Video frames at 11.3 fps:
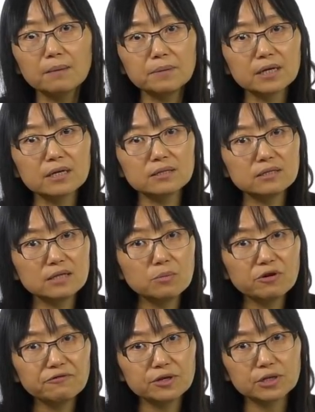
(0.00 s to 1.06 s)
Because
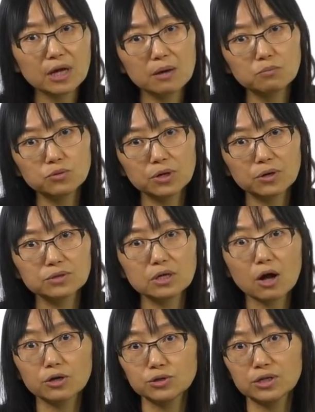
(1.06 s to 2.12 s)
zebrafish embryos
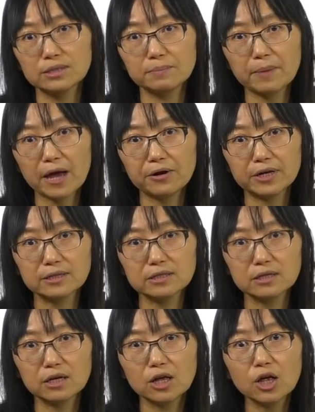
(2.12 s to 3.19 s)
are
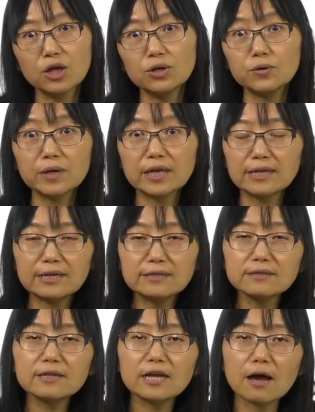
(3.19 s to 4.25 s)
transparent, you can
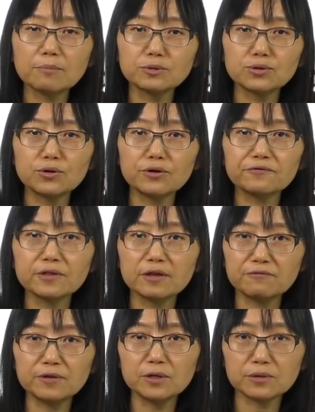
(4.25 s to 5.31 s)
easily observe the
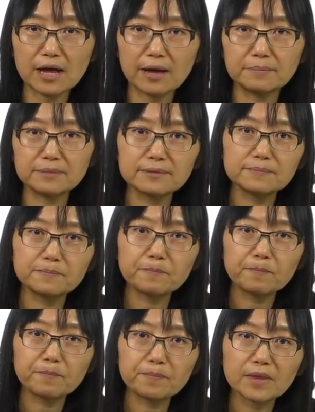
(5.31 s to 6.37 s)
phenotypes.
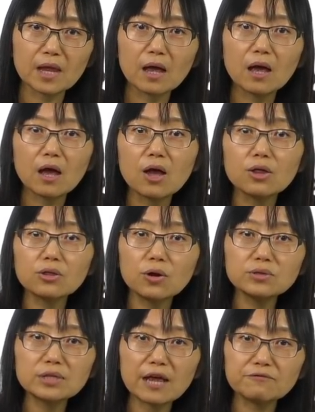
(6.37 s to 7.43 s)

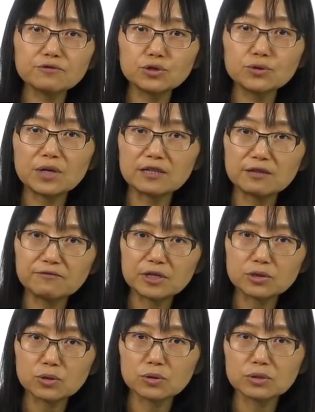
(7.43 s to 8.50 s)
Those F2
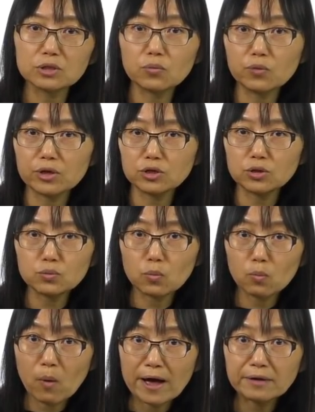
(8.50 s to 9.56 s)
individuals with
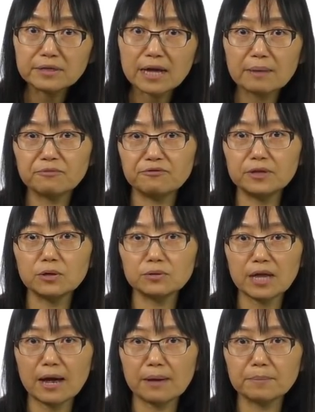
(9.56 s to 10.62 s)
wild-type
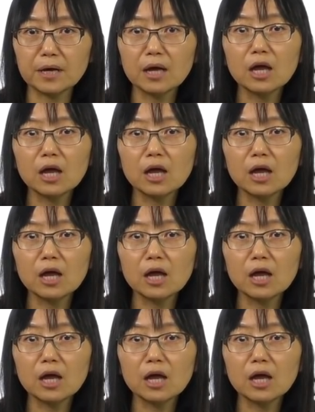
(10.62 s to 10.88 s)
phenotype